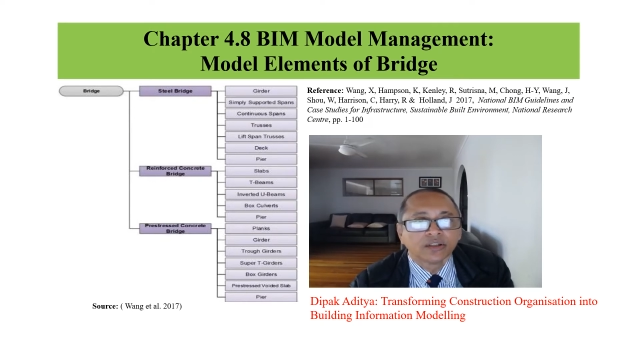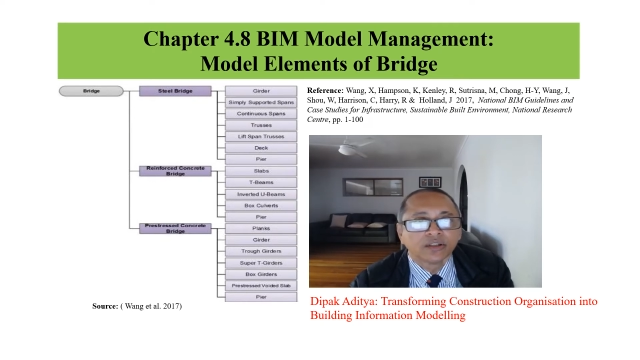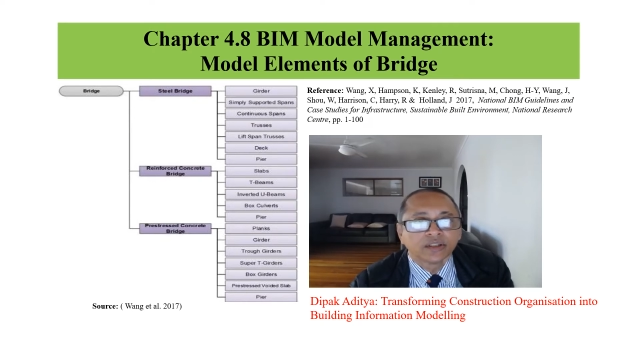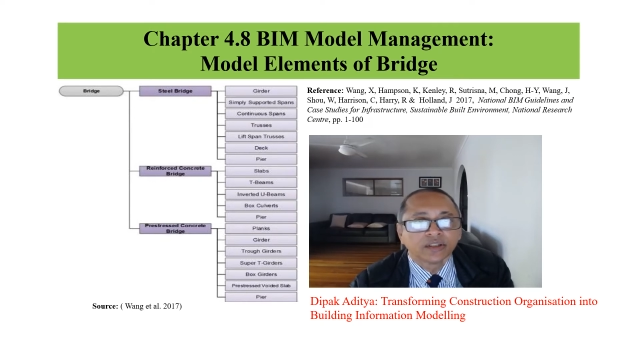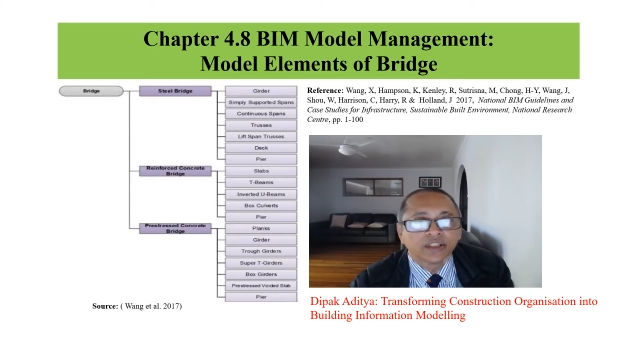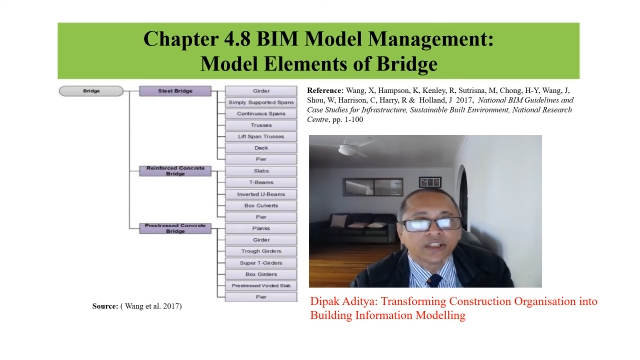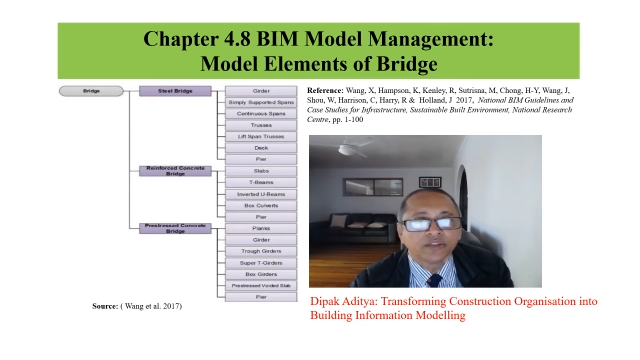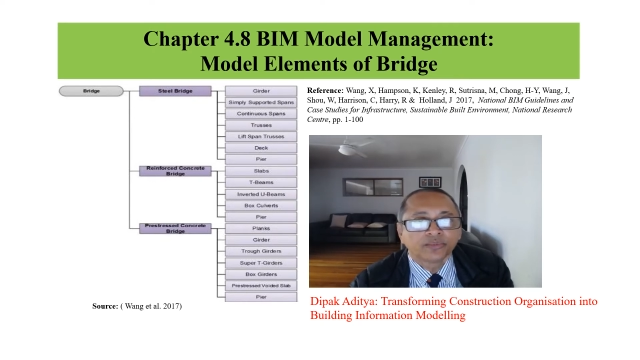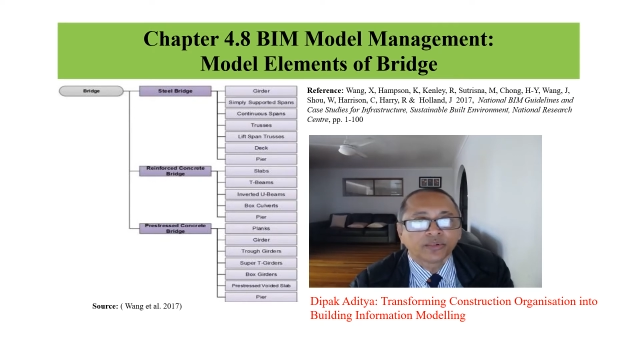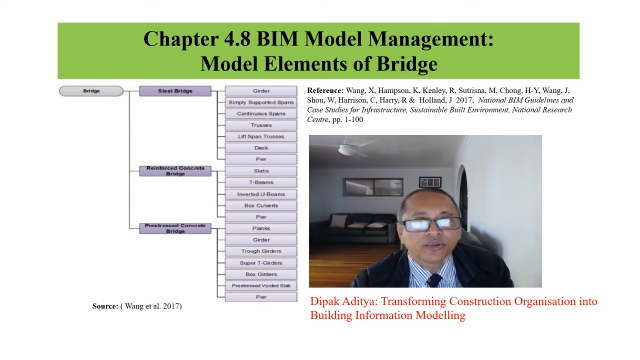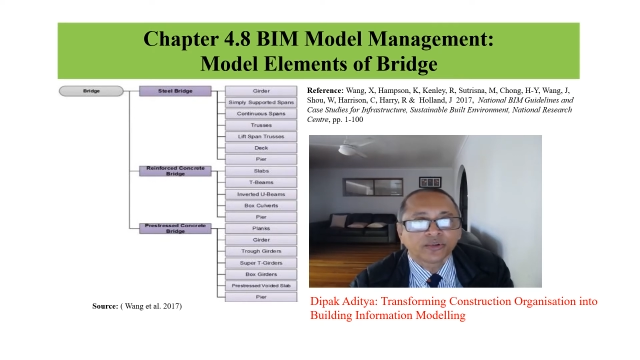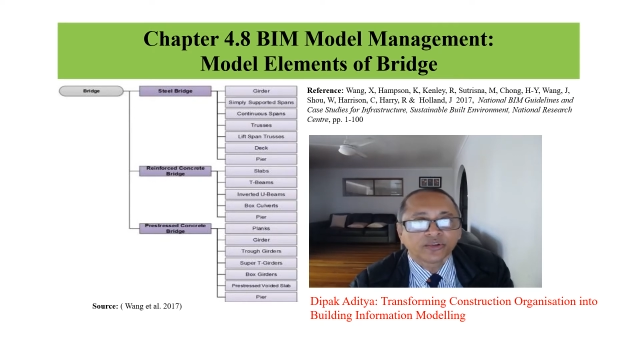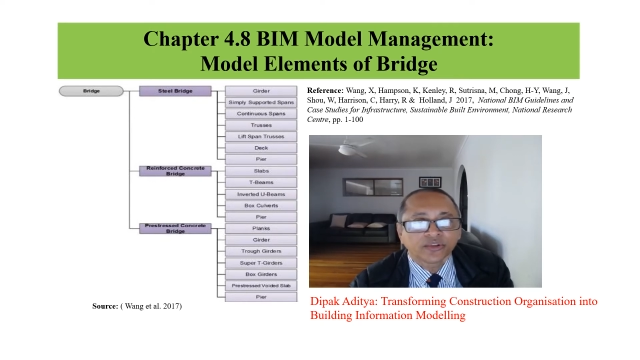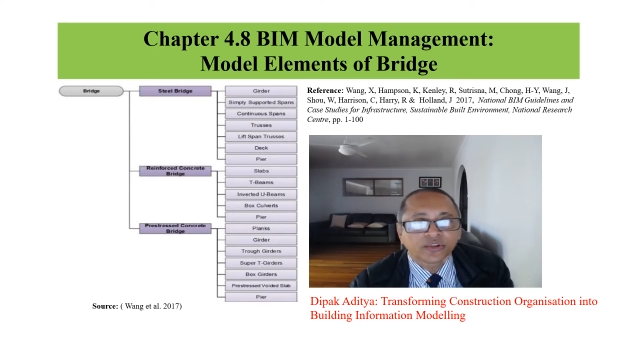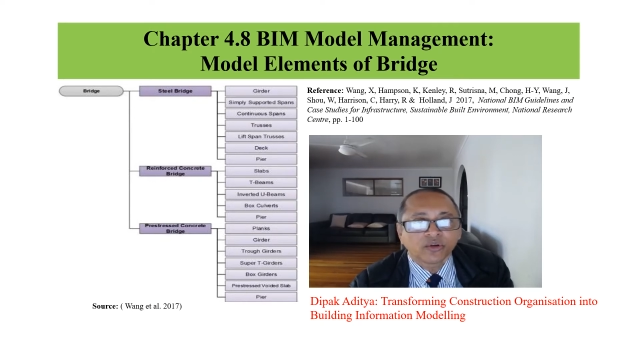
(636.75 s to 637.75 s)

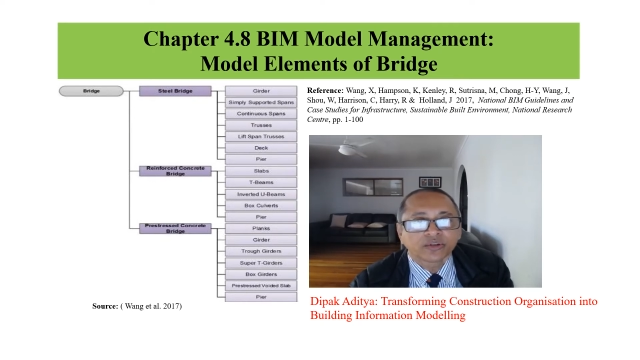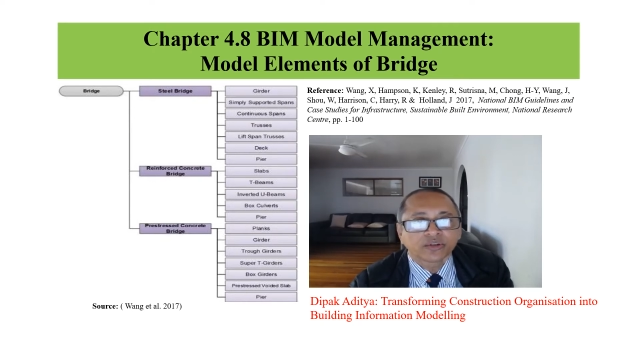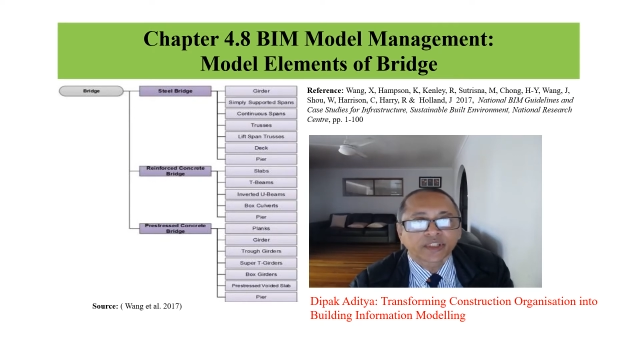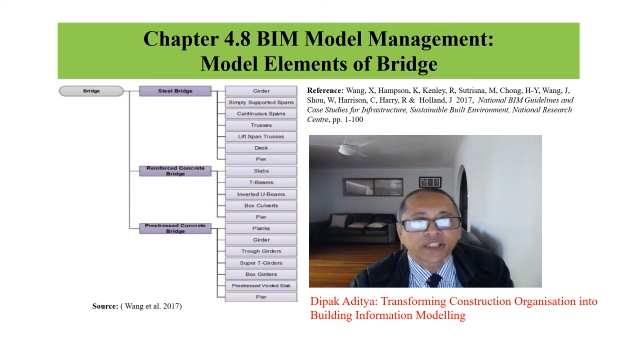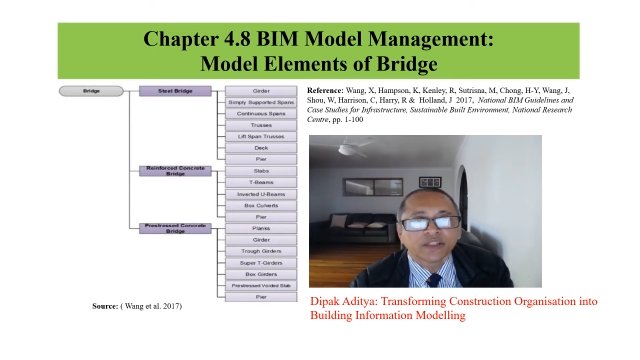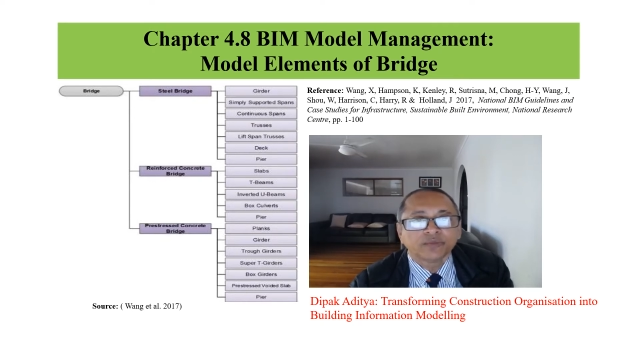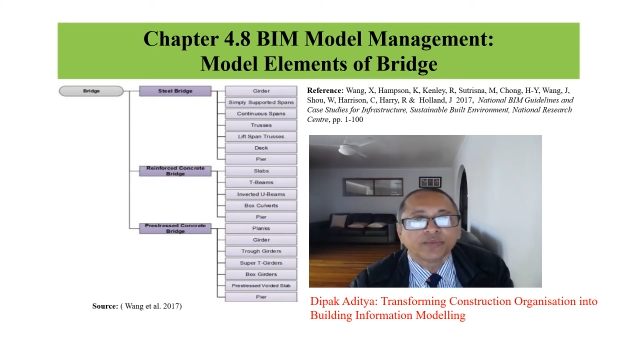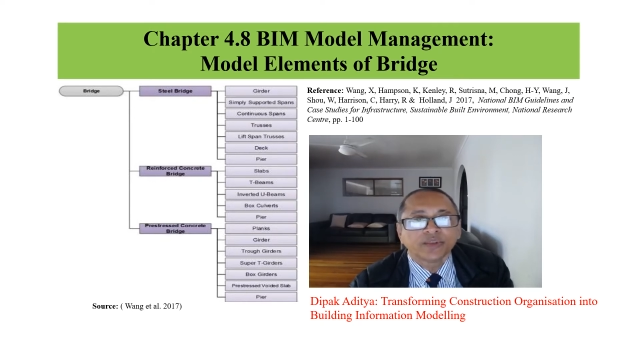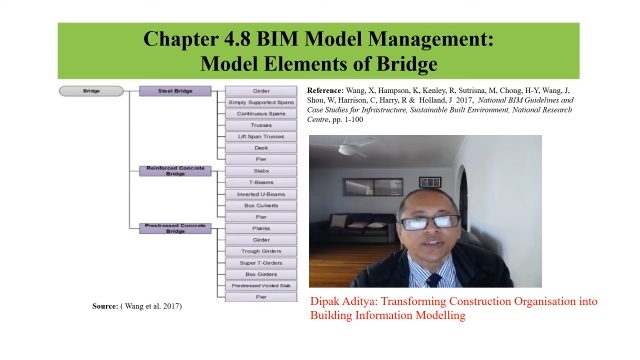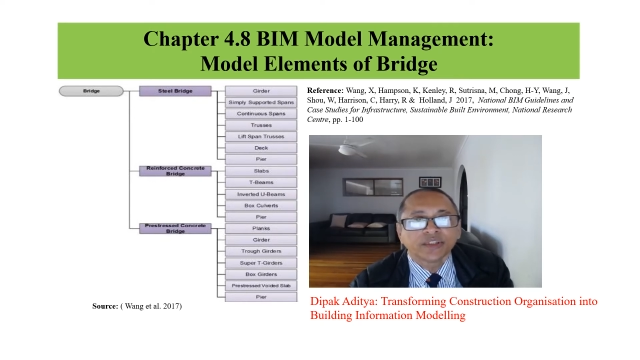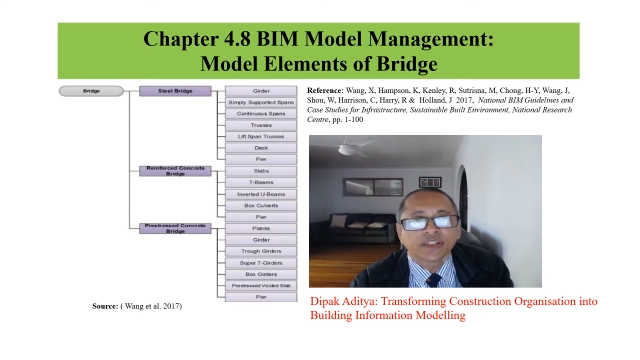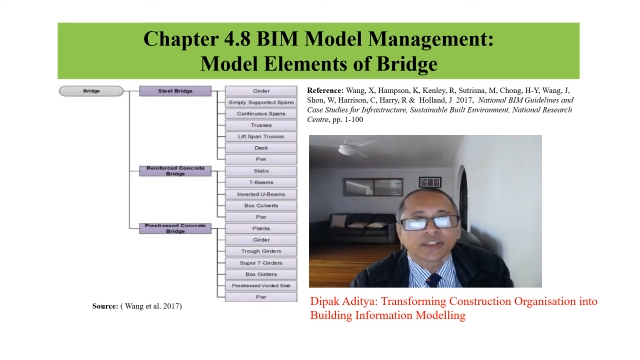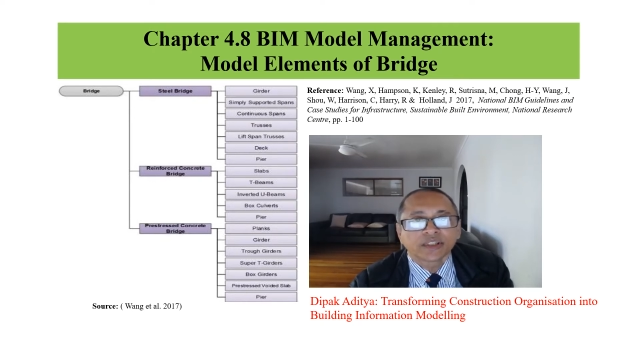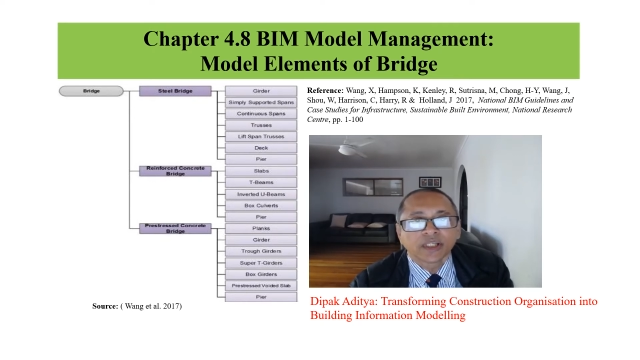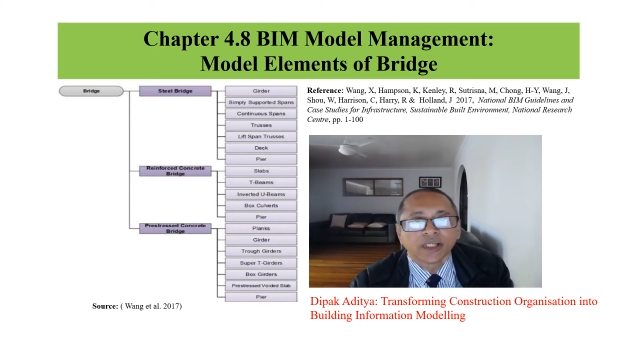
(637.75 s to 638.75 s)
reinforced concrete
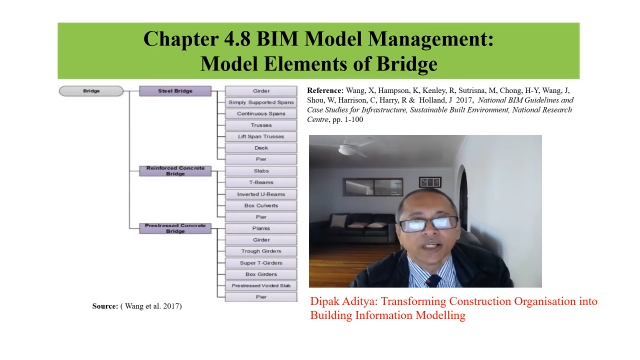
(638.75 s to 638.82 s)
bridges,